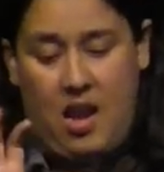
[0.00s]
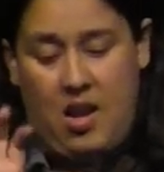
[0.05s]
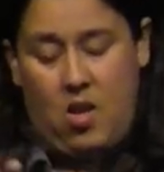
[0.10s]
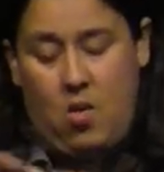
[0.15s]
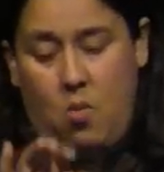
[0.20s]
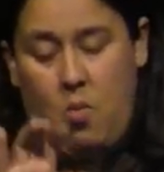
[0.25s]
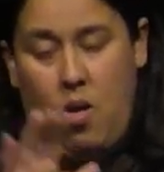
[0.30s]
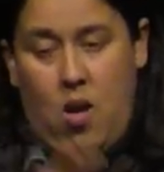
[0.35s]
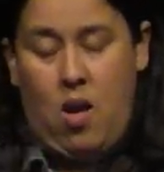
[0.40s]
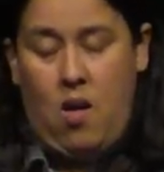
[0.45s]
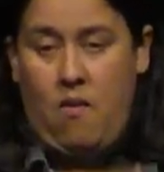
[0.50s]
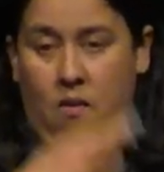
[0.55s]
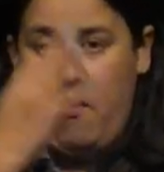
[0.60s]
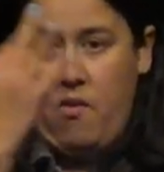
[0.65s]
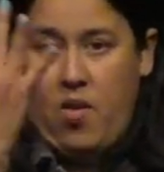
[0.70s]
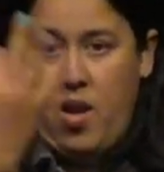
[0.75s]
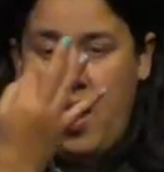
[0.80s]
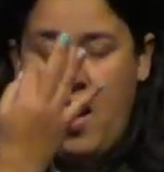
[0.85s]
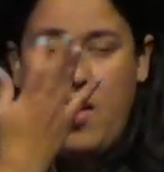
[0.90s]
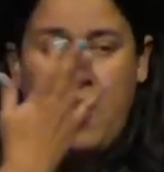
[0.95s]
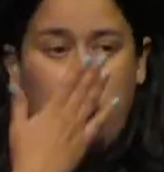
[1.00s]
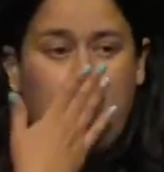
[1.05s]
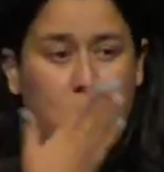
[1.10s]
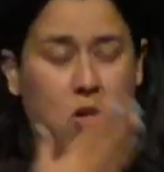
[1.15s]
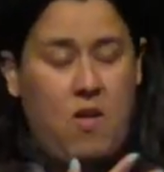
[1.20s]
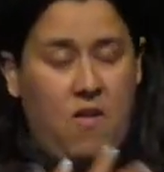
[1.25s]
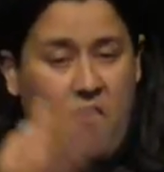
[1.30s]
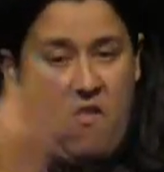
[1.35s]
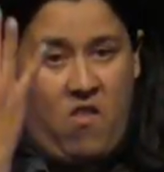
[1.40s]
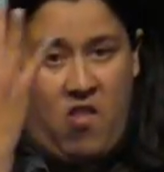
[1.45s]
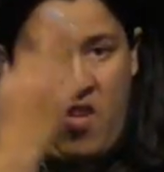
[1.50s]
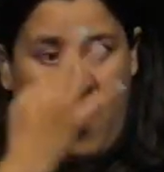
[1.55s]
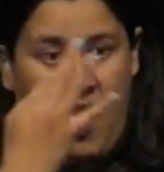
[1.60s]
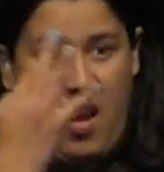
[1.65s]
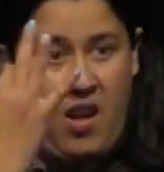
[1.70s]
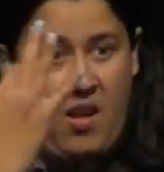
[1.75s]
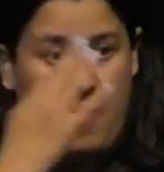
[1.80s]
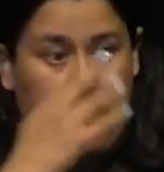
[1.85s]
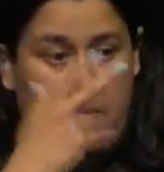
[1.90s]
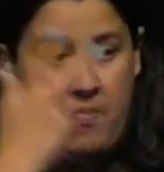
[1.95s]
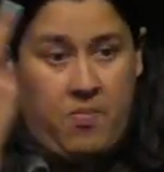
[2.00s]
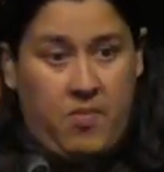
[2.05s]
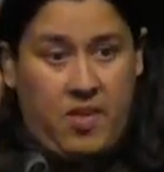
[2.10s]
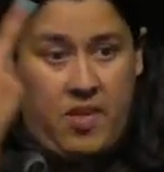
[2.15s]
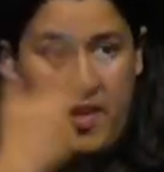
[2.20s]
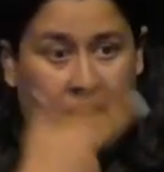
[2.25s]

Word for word: No. How do you know that?